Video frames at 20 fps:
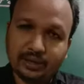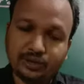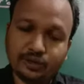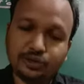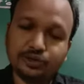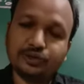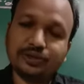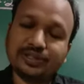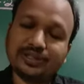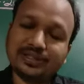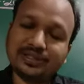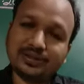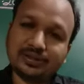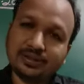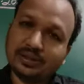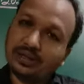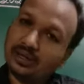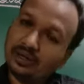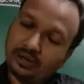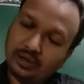We
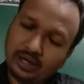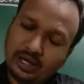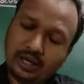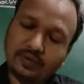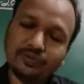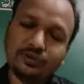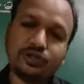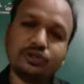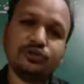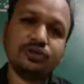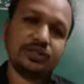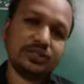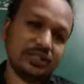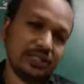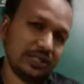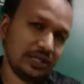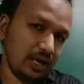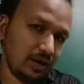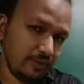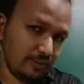should
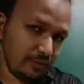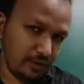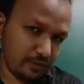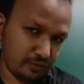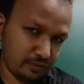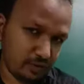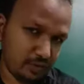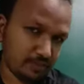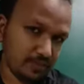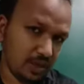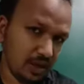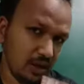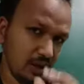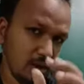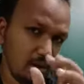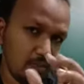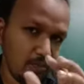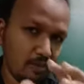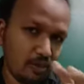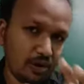sit away from the
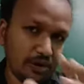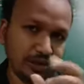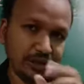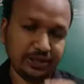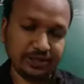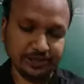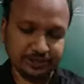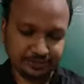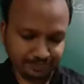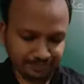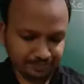monitor.